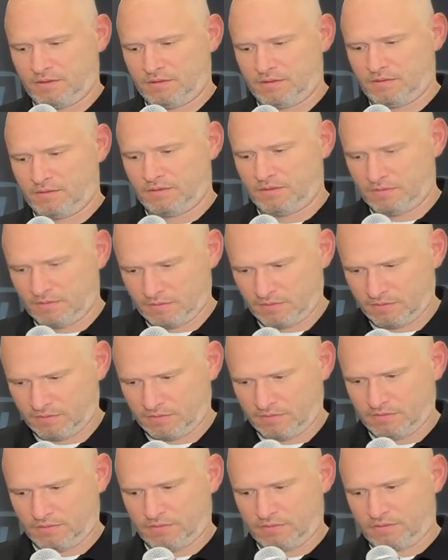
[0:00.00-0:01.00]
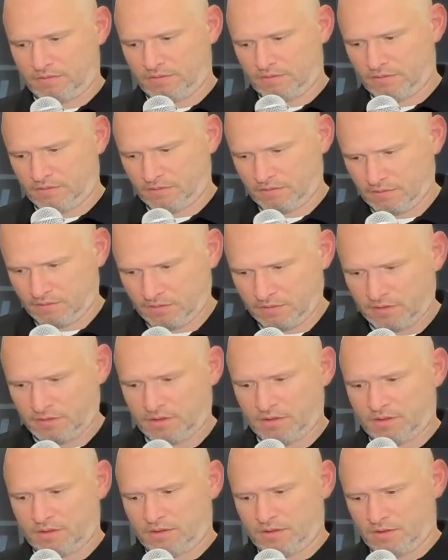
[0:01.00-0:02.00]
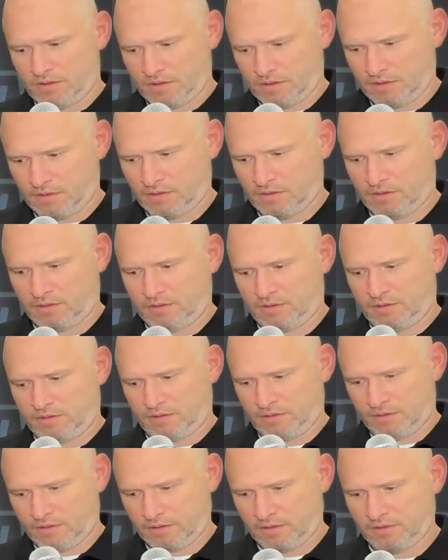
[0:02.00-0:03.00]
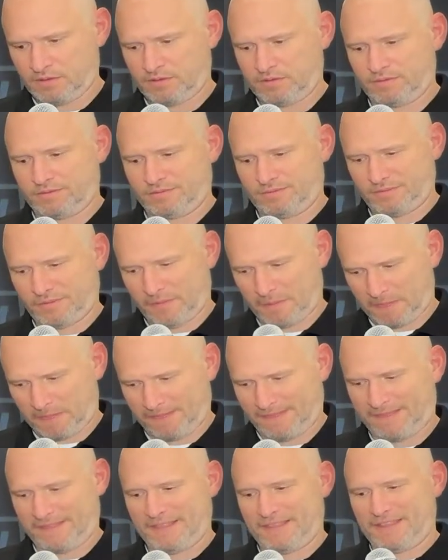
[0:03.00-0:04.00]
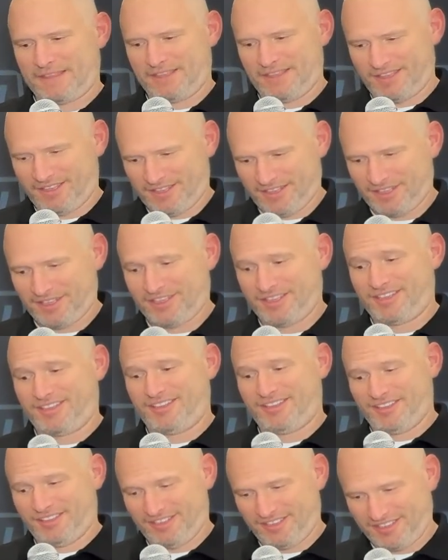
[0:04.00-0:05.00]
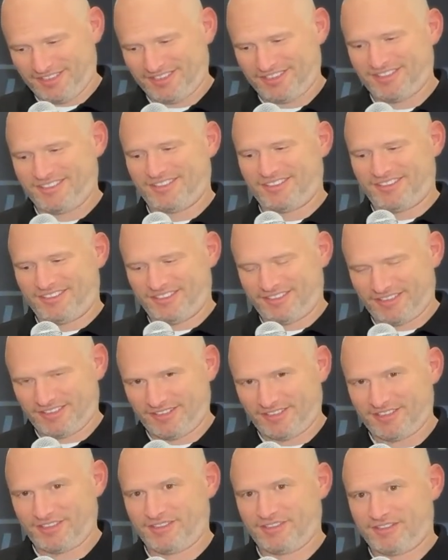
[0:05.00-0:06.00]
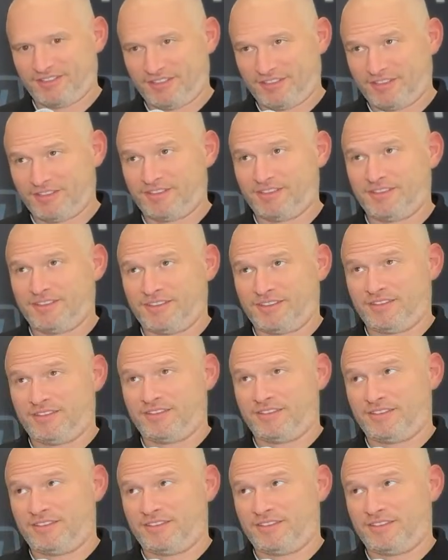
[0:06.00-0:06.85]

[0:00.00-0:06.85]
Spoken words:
(silent)